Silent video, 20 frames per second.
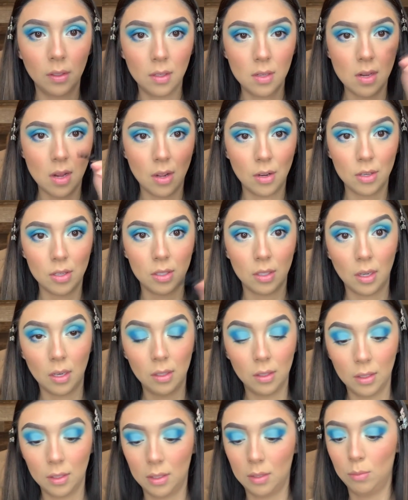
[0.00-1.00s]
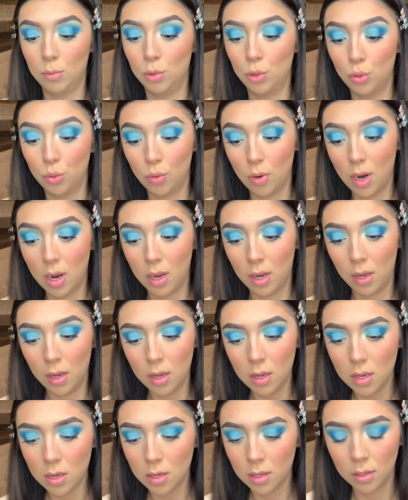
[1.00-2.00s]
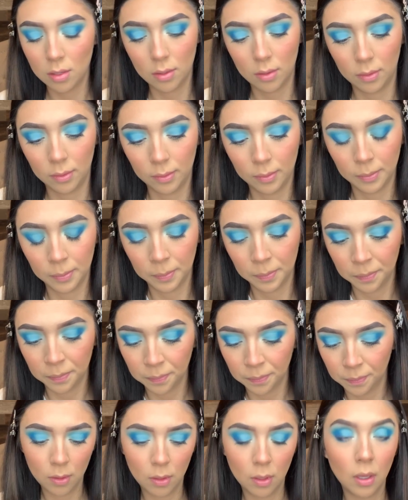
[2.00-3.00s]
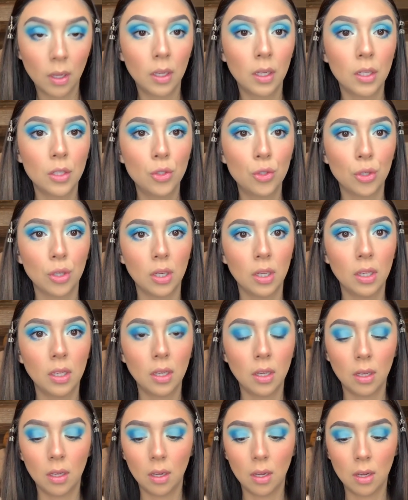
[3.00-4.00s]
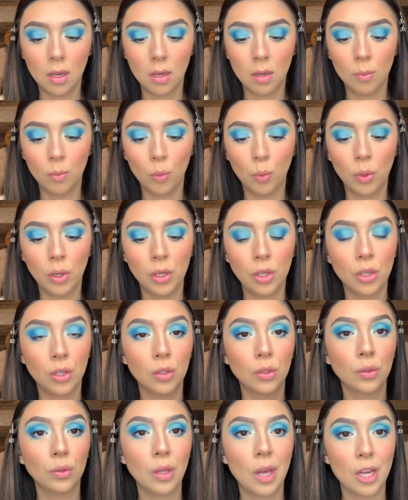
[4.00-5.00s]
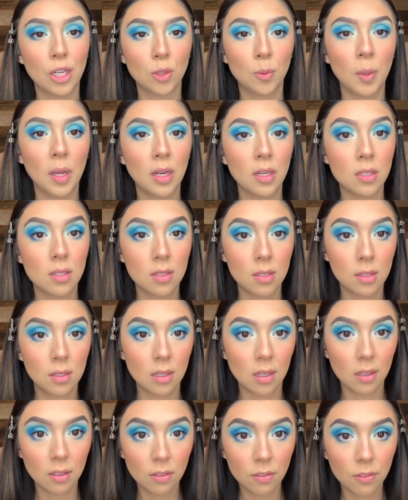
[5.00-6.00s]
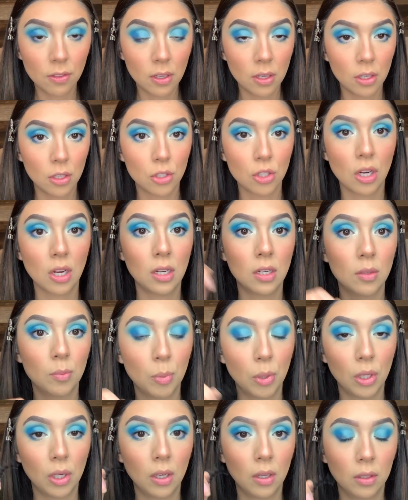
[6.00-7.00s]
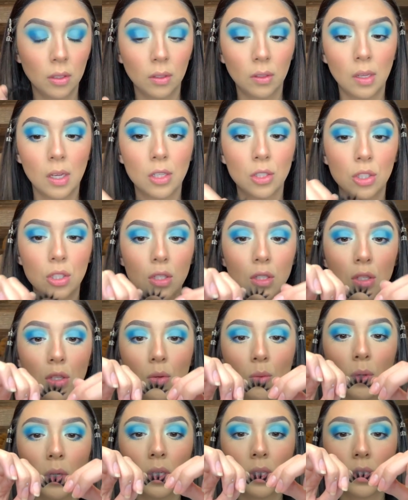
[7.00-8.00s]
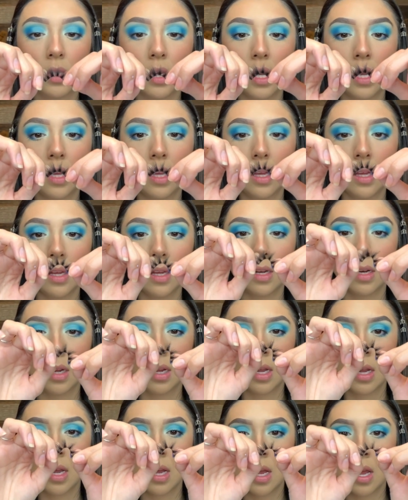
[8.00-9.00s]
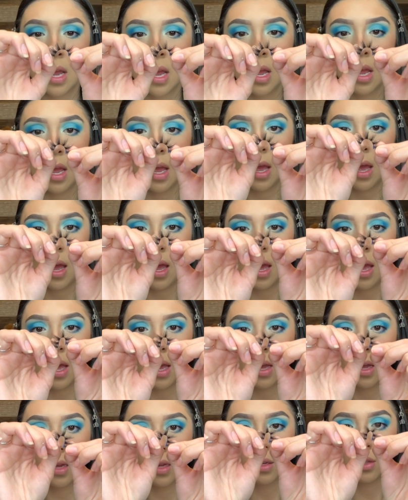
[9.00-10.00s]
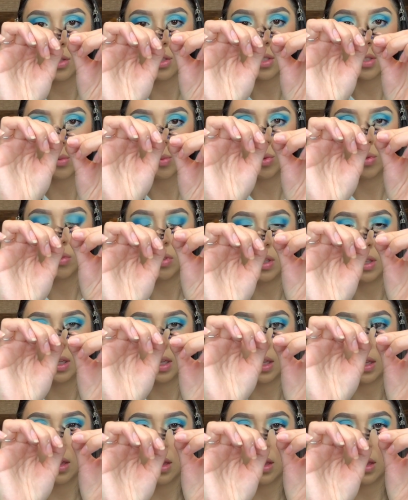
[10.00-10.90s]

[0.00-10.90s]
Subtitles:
Now I just gotta let them dry. A good trick when your lash band is stiff and you're trying to put on the lashes, you want to take it and just move it like